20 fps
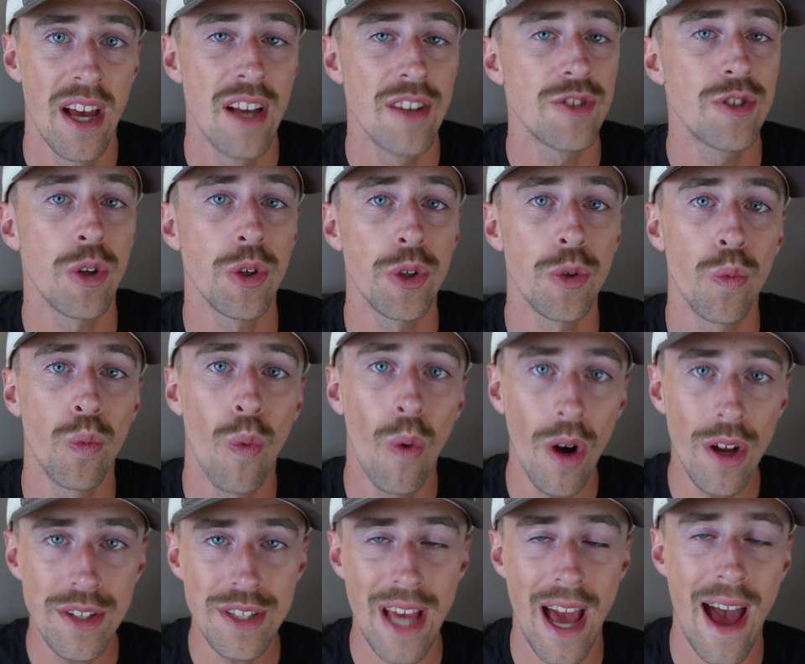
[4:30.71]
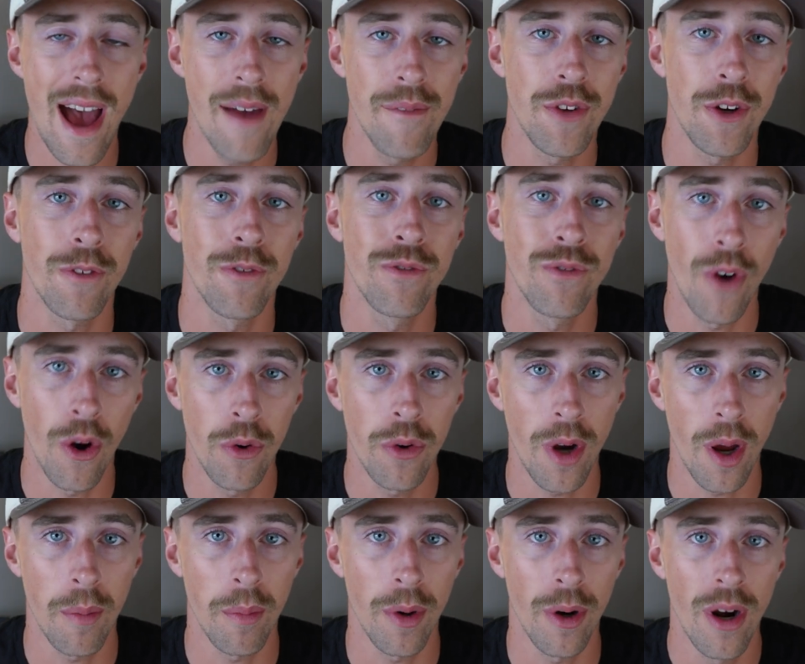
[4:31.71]
So you want to have your phone
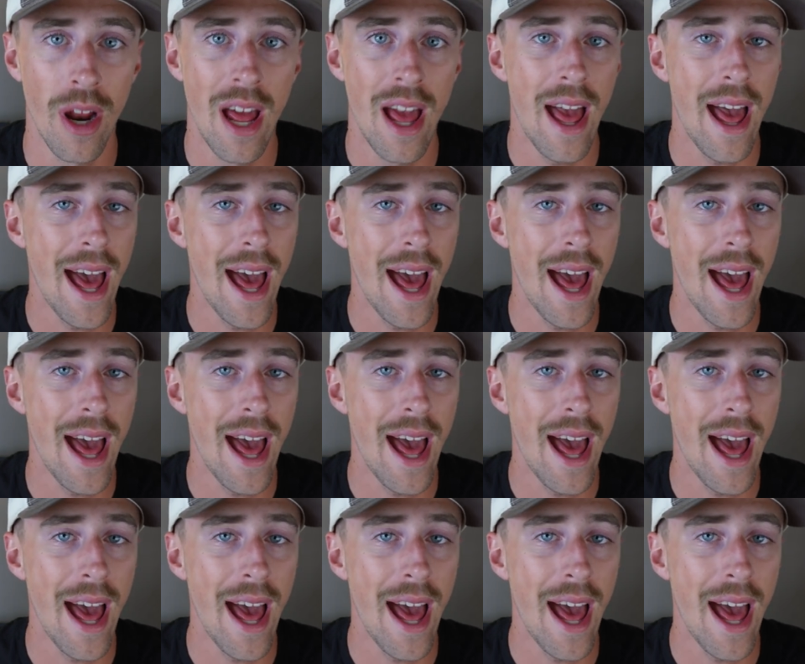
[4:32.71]
number